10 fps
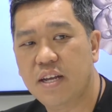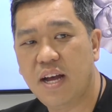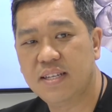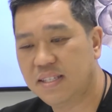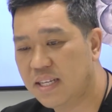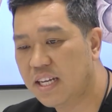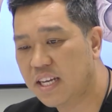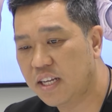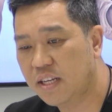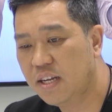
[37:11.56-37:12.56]
a
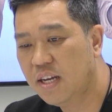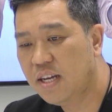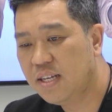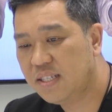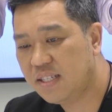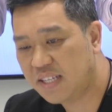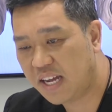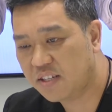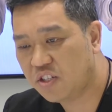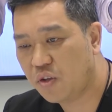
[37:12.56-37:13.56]
silicone
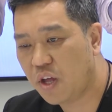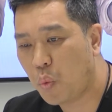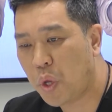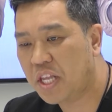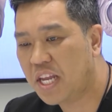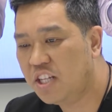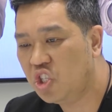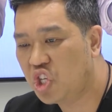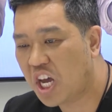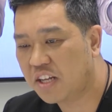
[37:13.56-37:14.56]
stent so that we can
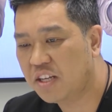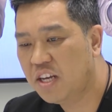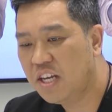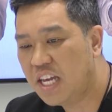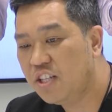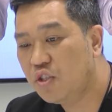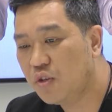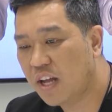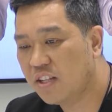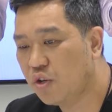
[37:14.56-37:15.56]
inject into
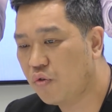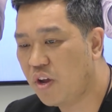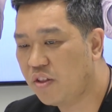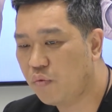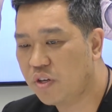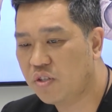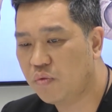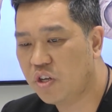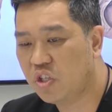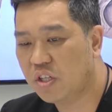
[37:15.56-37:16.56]
that to create the
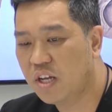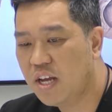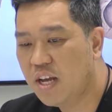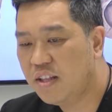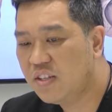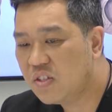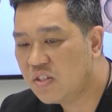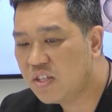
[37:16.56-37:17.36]
restoration. This is,